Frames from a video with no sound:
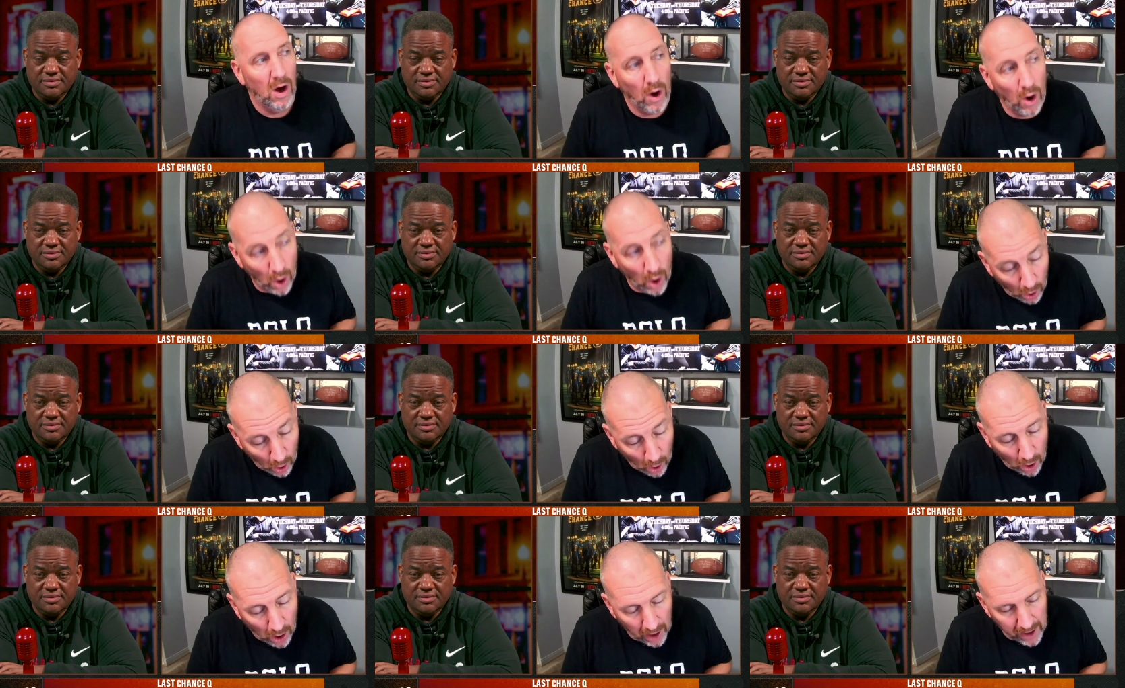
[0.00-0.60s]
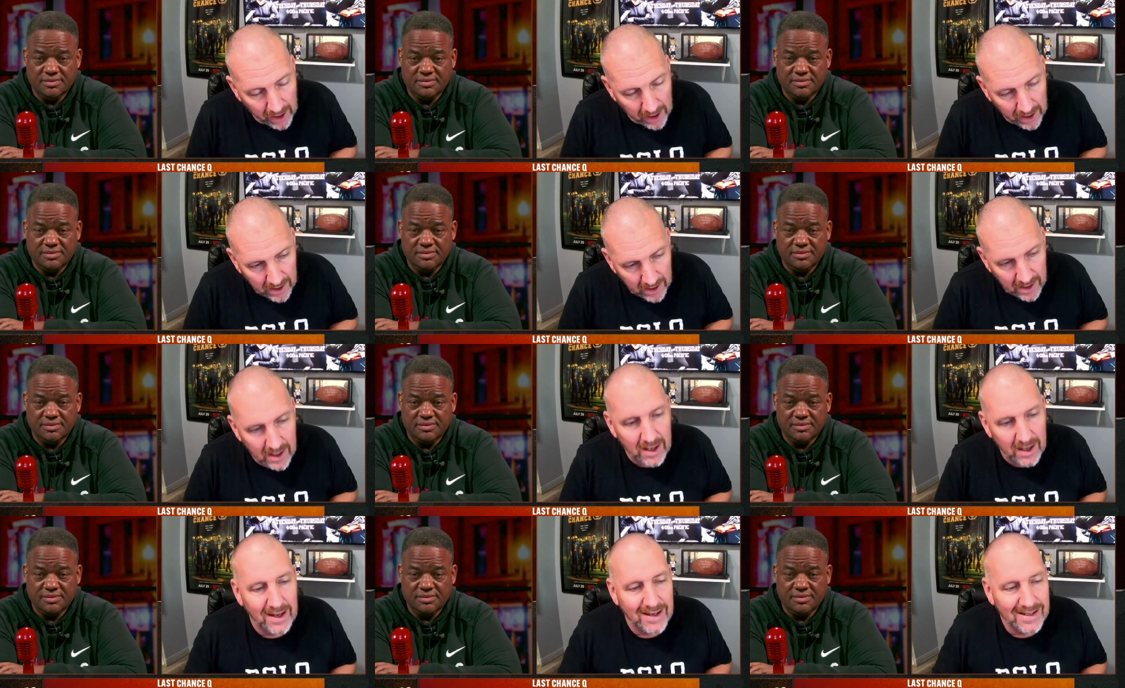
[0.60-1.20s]
Speaker 1: or
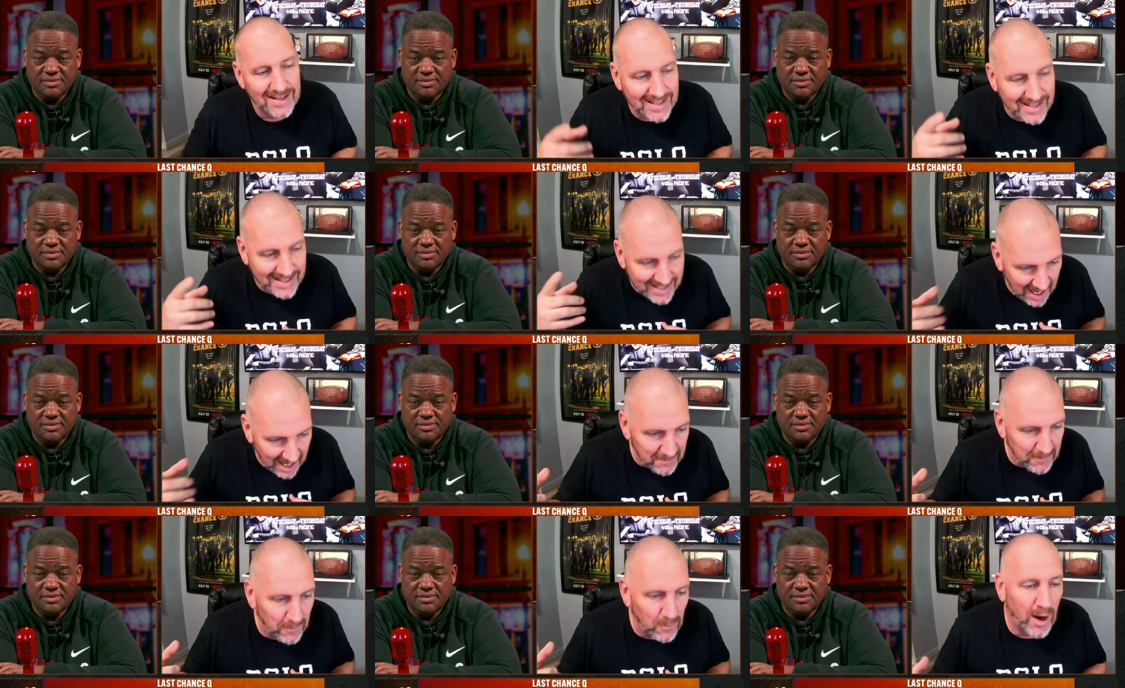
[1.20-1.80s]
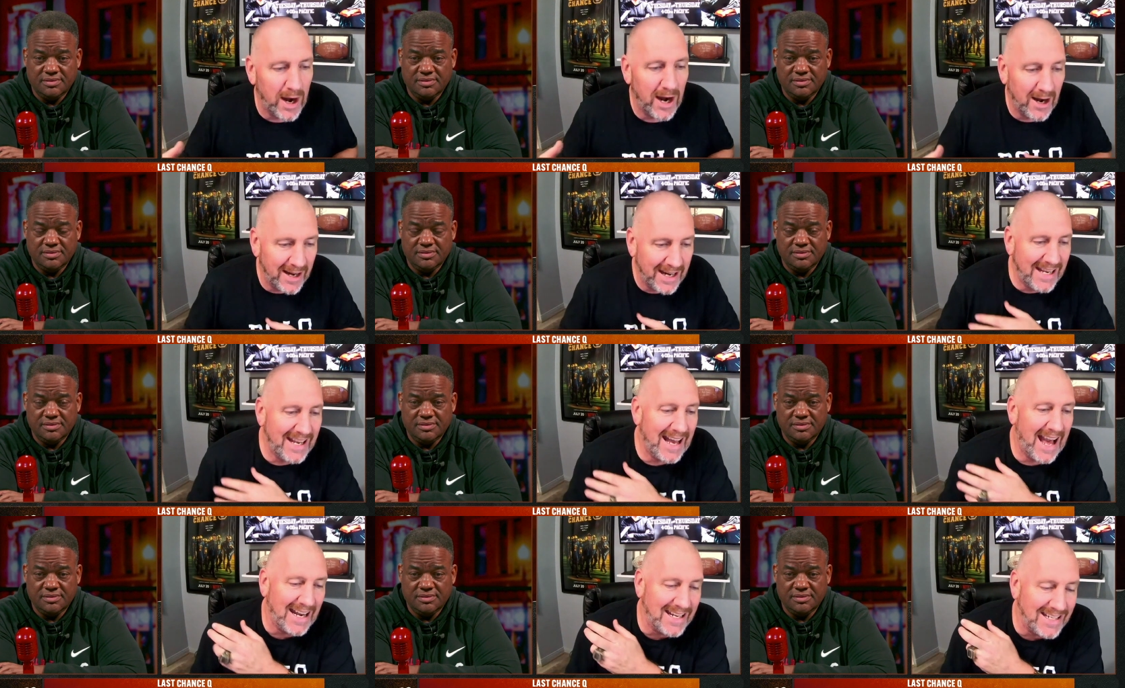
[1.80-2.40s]
somewhere he
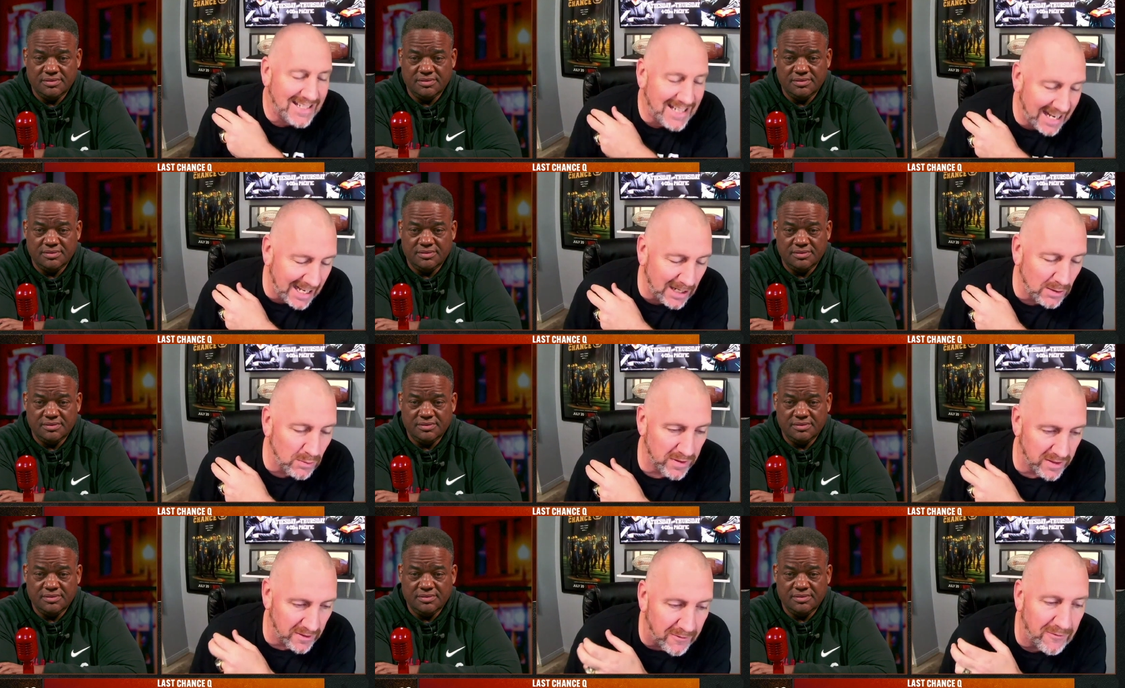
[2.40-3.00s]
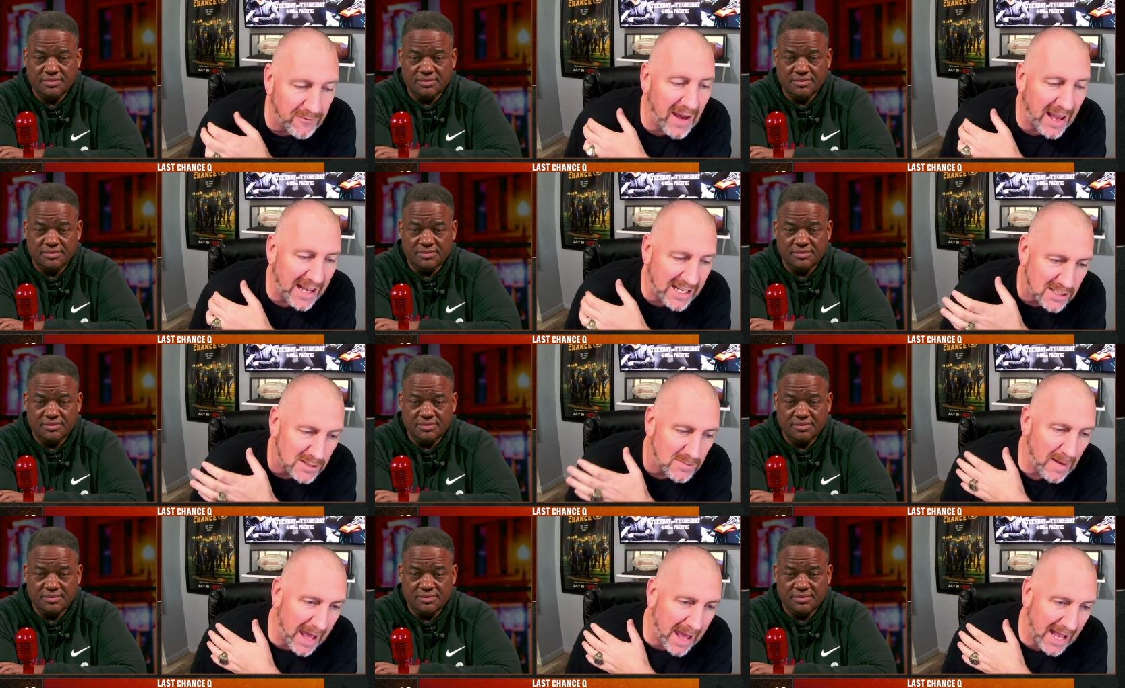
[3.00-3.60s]
got dinged with a face
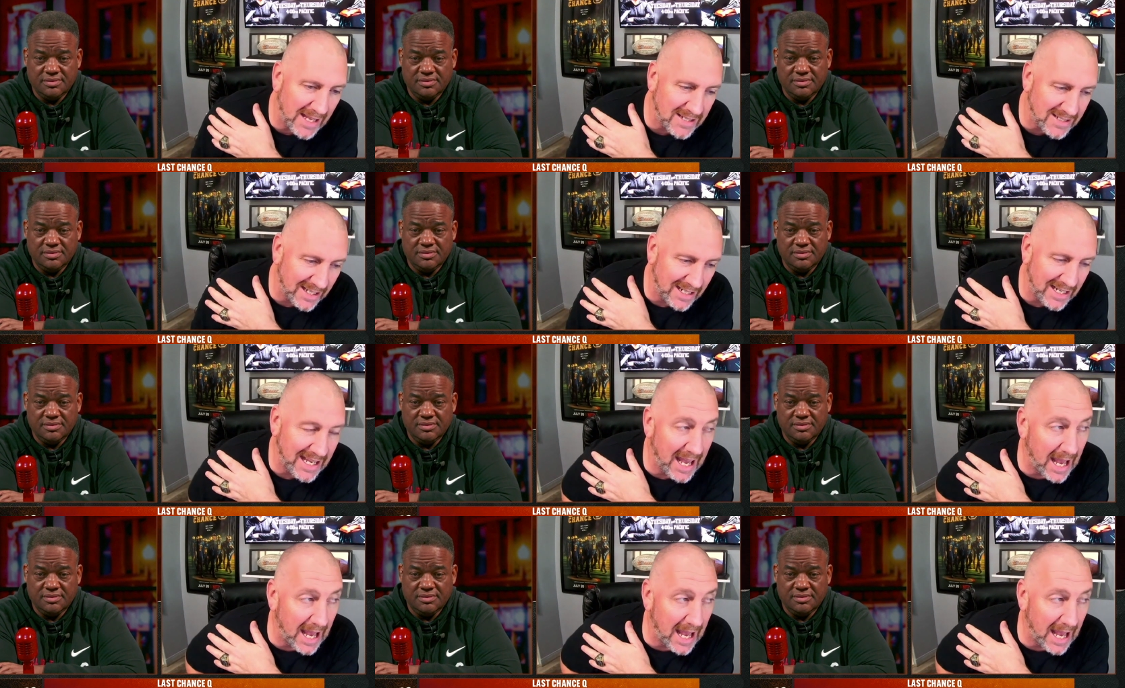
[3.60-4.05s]
mask and he